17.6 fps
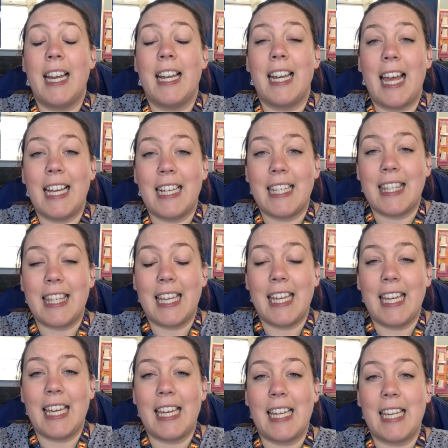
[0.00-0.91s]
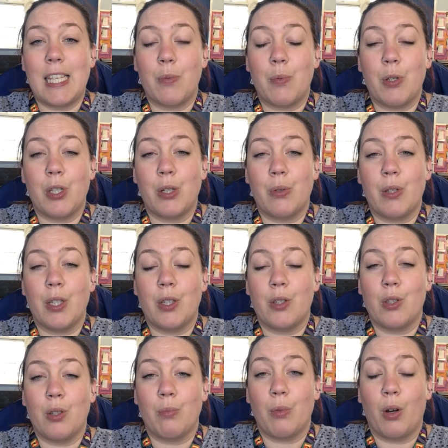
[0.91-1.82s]
Next thing is we're
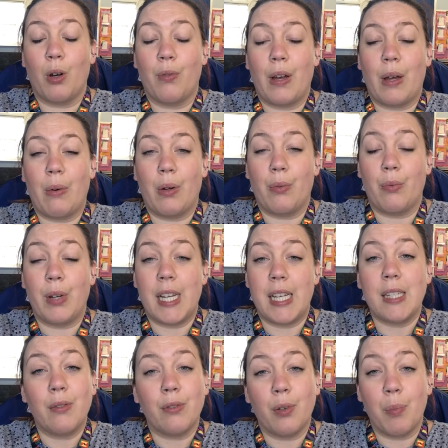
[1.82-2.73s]
doing some more of our reading